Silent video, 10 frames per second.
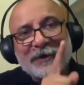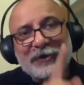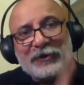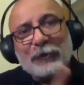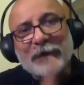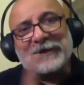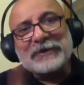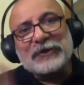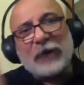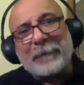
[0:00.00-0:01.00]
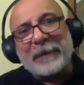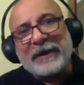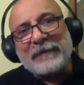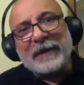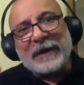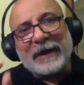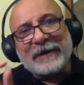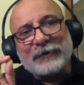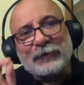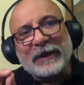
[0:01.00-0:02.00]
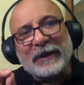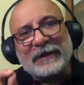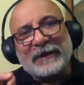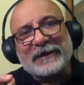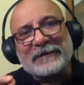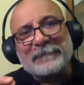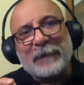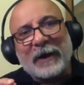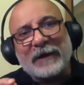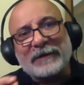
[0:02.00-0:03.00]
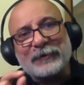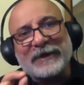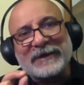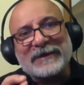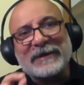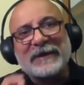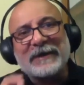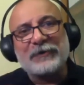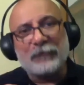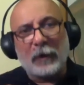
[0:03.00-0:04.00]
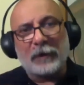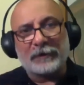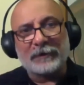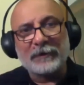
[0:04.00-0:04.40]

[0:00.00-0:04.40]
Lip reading: you can stop anywhere and do that creative part to the extent that you want.